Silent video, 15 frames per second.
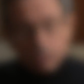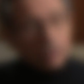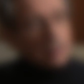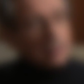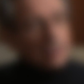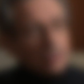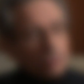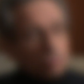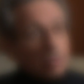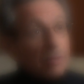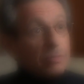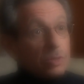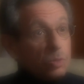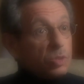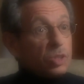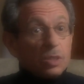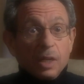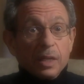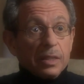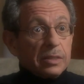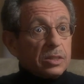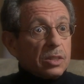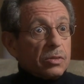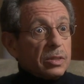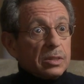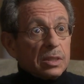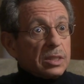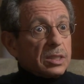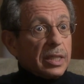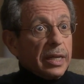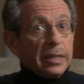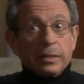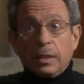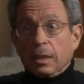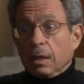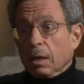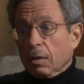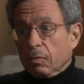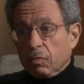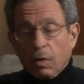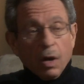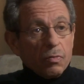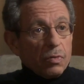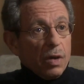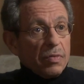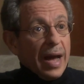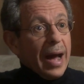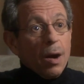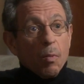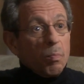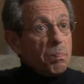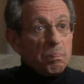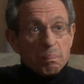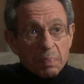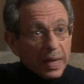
have really revolutionized our understanding of, of, of, how